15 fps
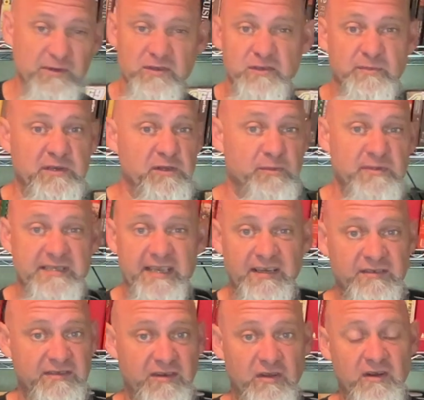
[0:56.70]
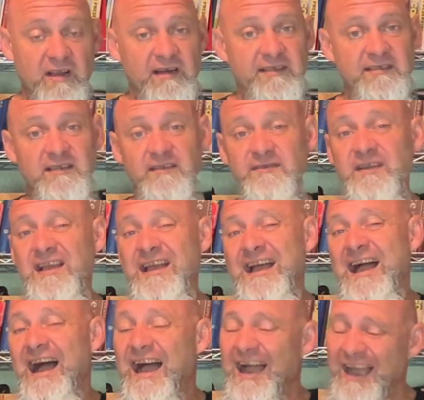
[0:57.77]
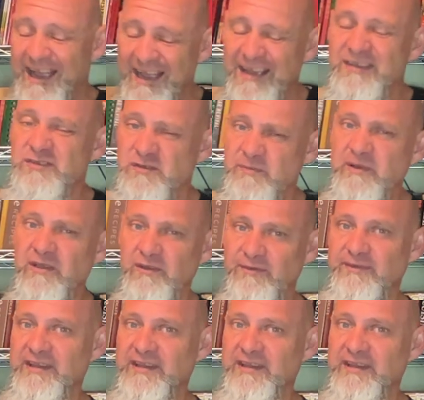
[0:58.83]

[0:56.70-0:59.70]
used to peel potatoes and all kind of stuff. I use a peeler for